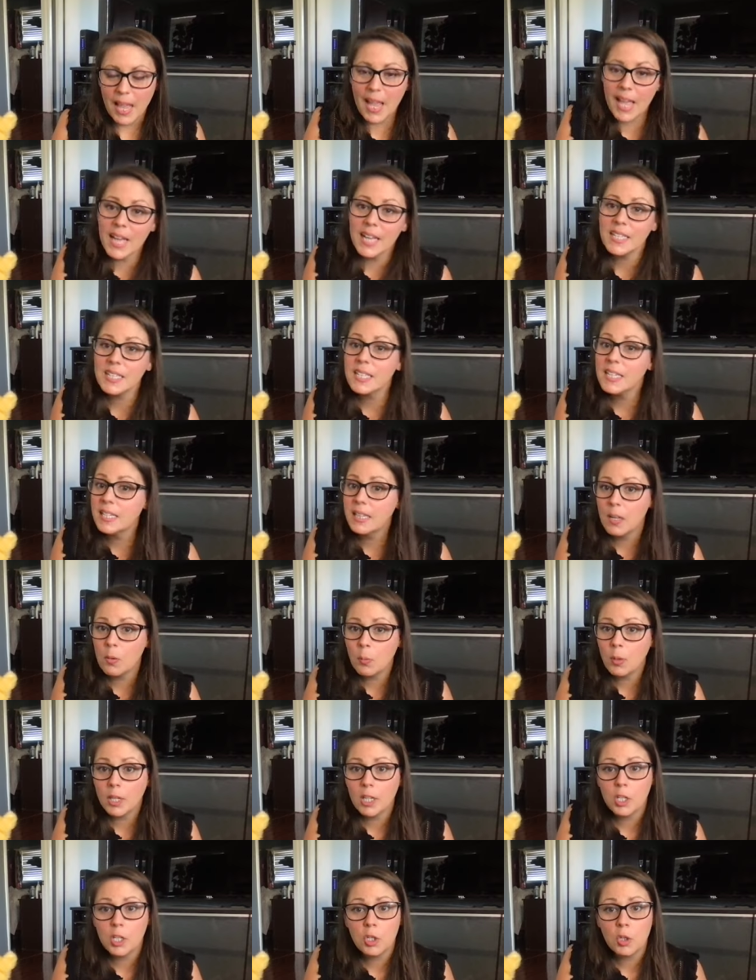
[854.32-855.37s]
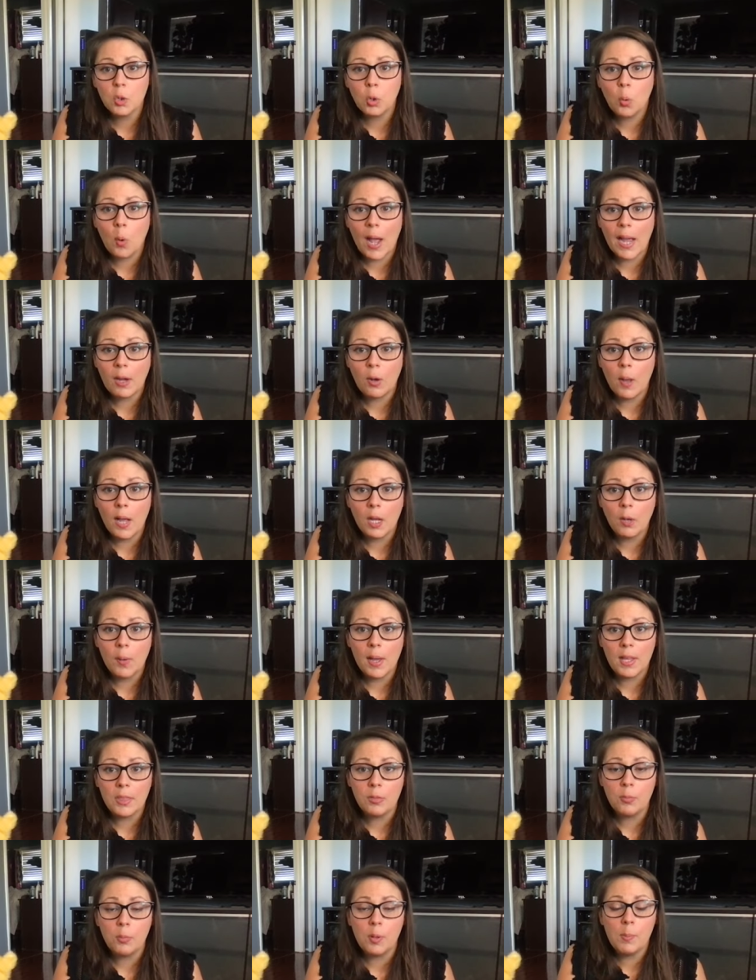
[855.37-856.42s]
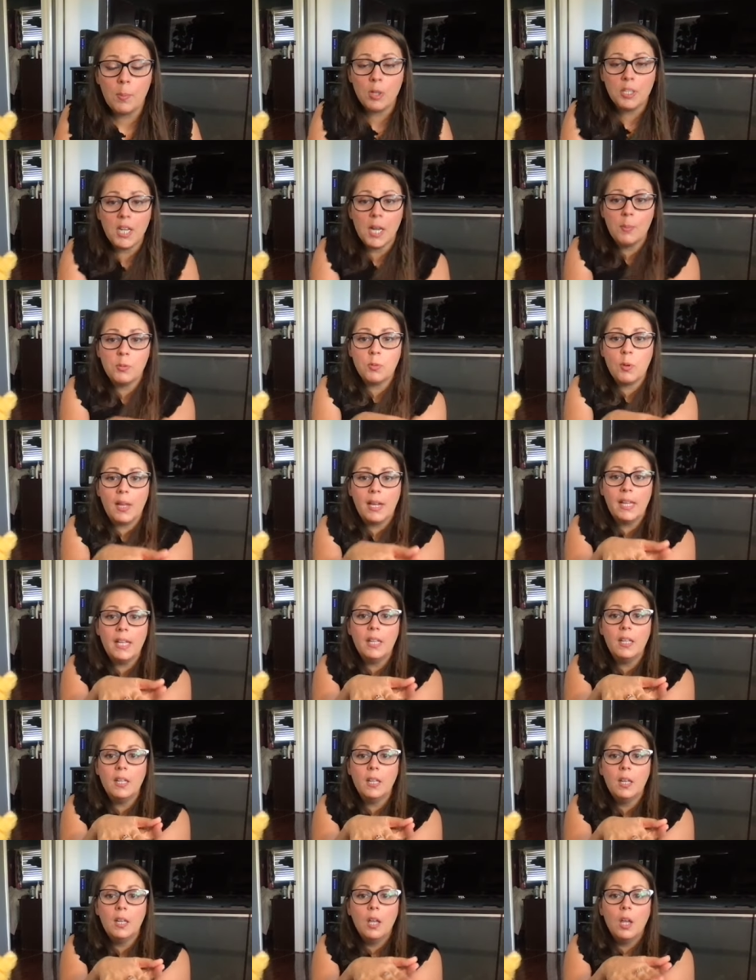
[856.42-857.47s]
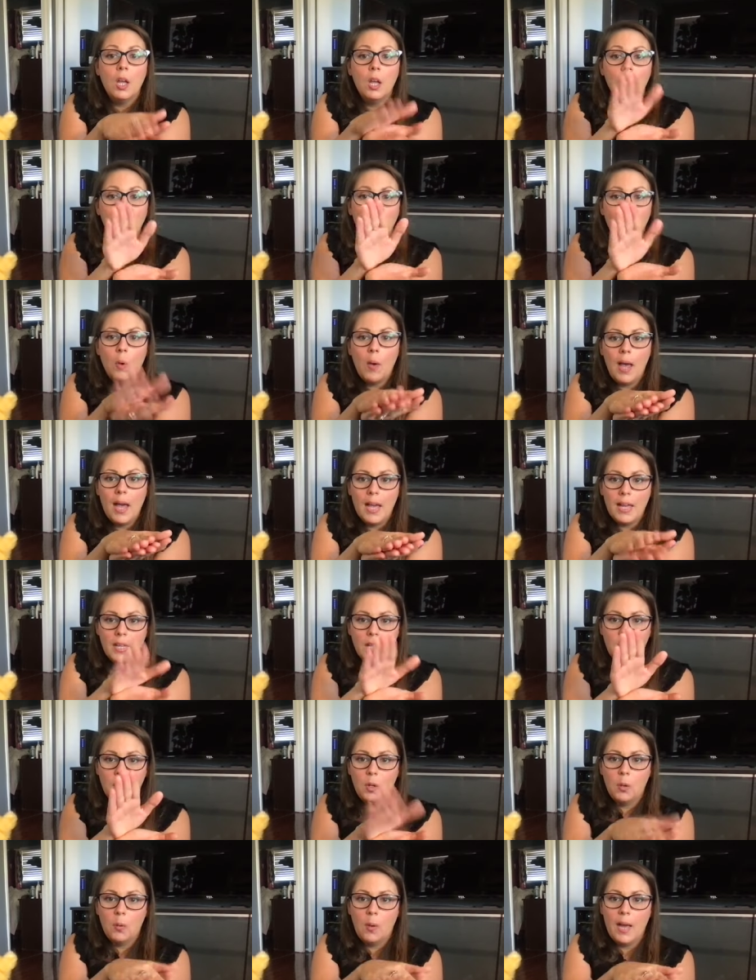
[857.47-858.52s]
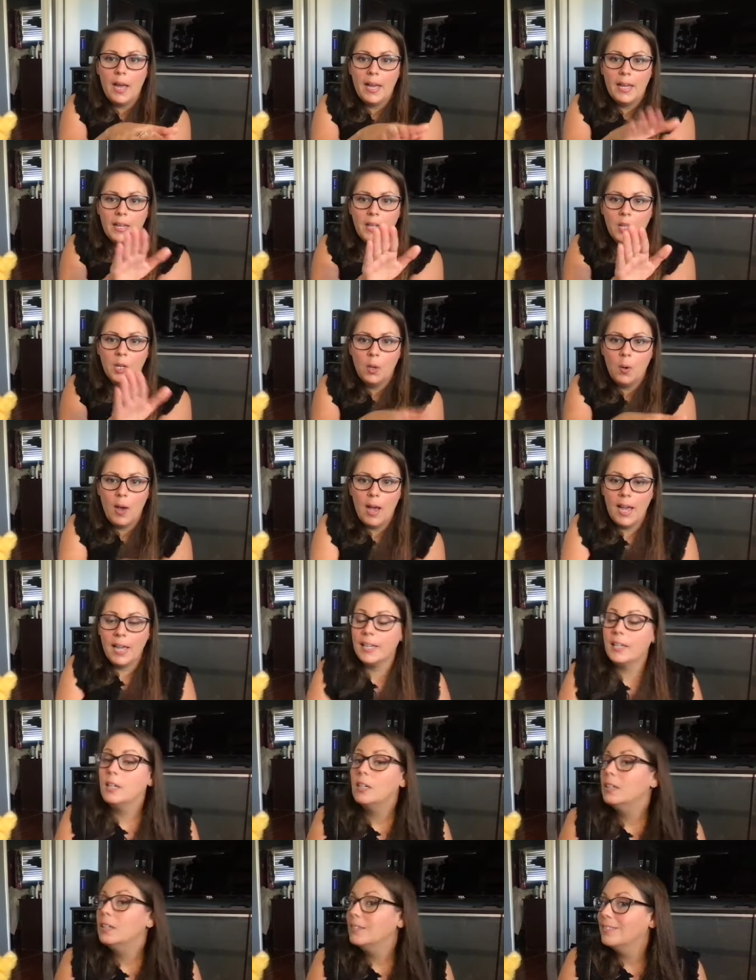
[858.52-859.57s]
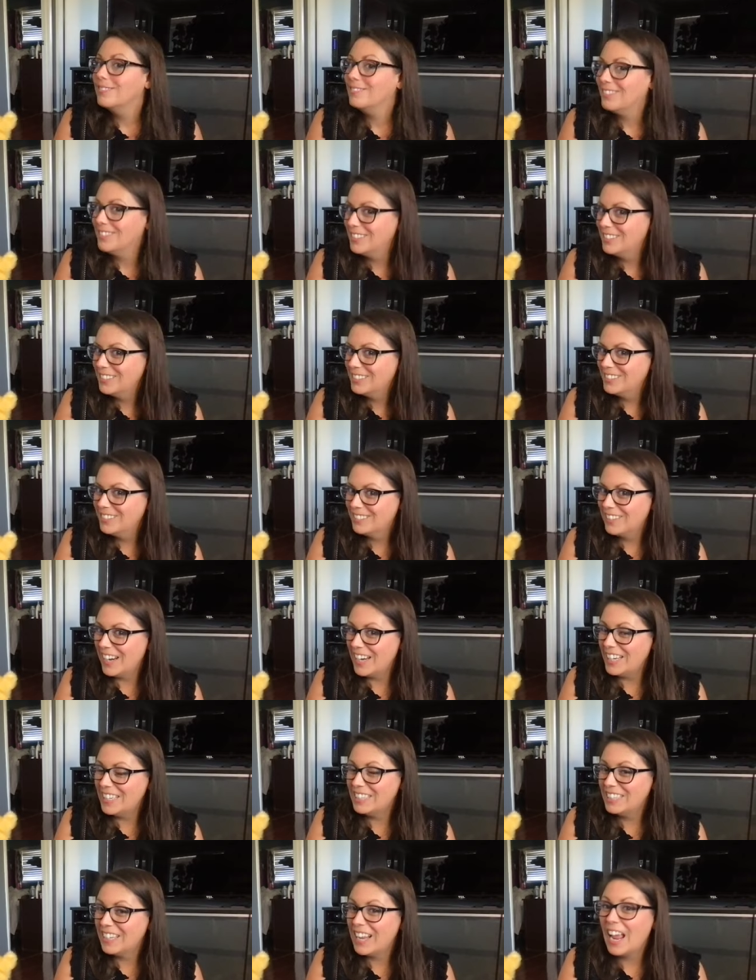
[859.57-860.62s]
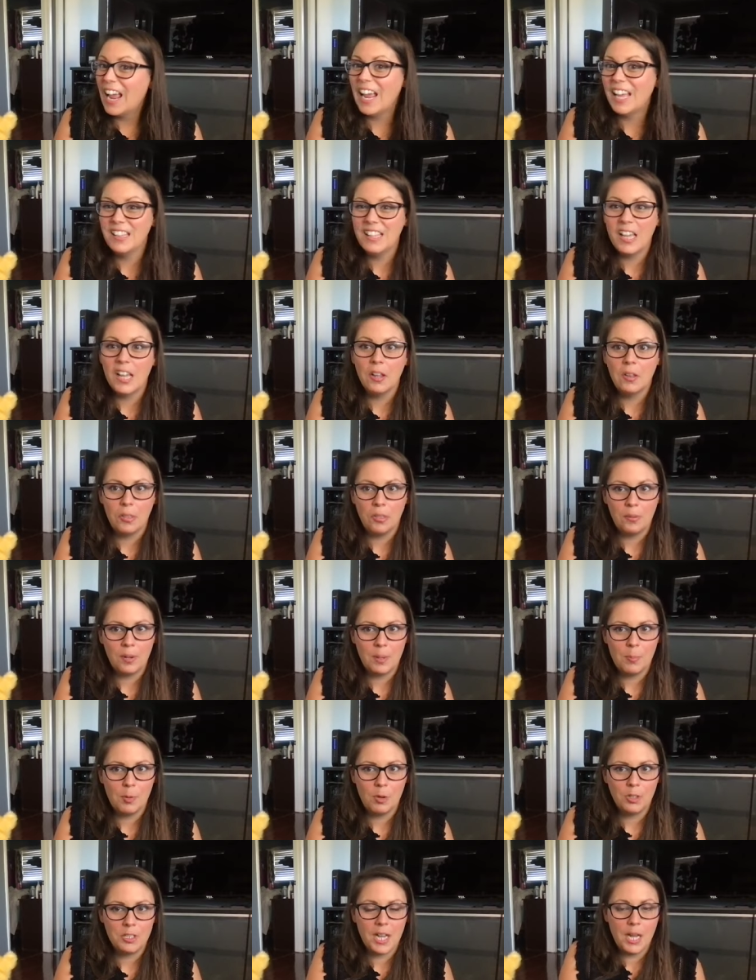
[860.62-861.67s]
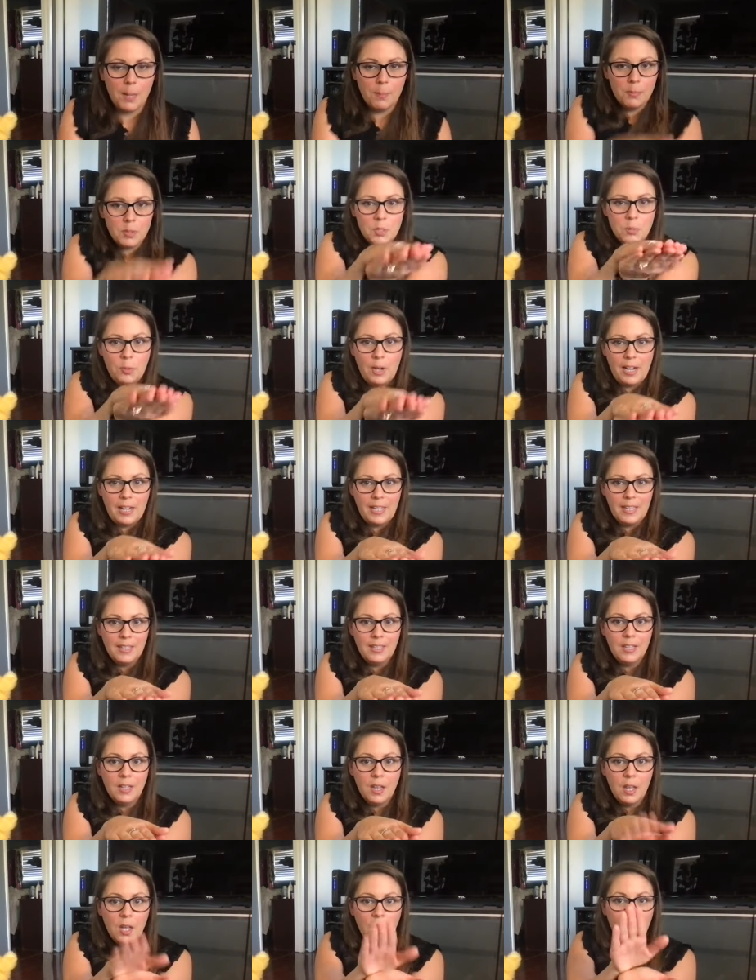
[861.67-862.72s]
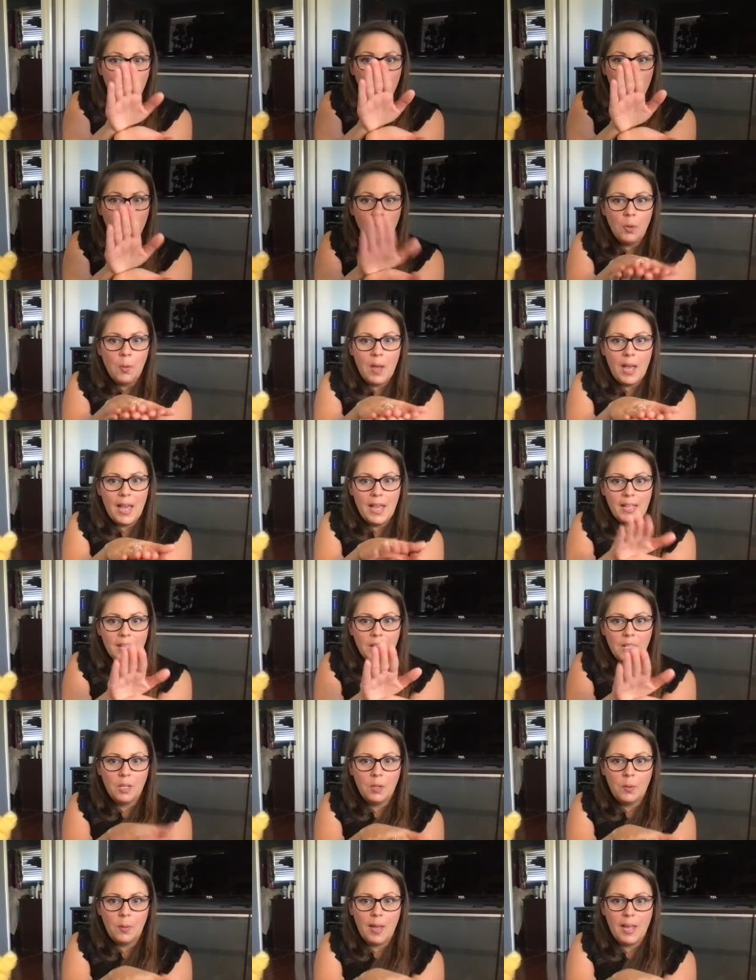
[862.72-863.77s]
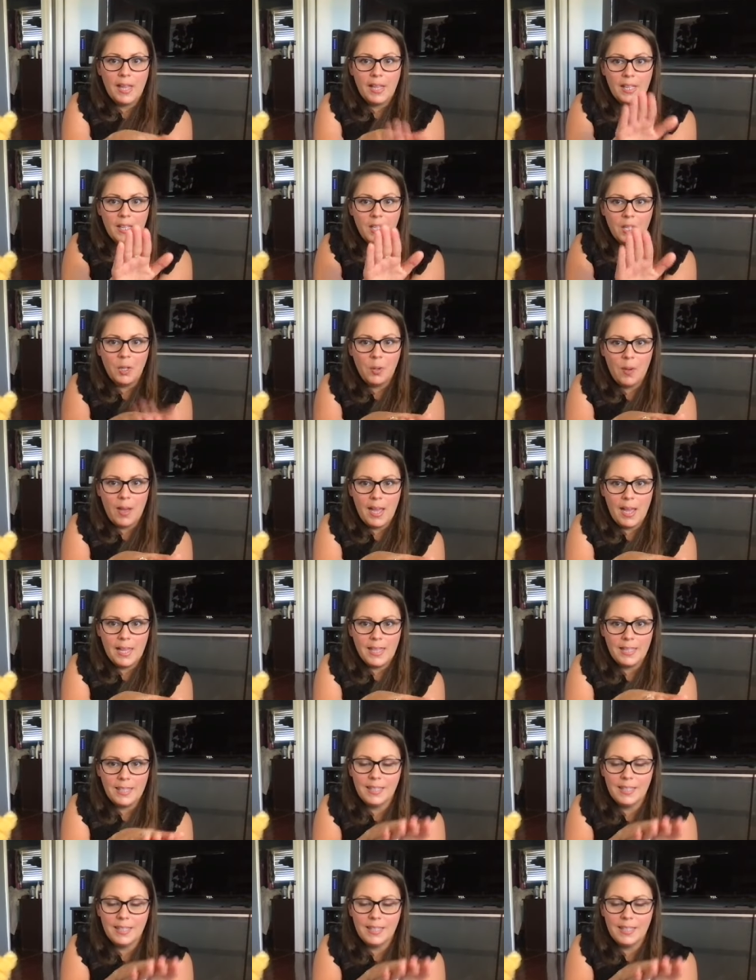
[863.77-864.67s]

Excellent. And then we're going to do quack, quack, quack three more times. Ready? Quack, quack, quack. Right? And then three more times. Ready? quack, quack, quack.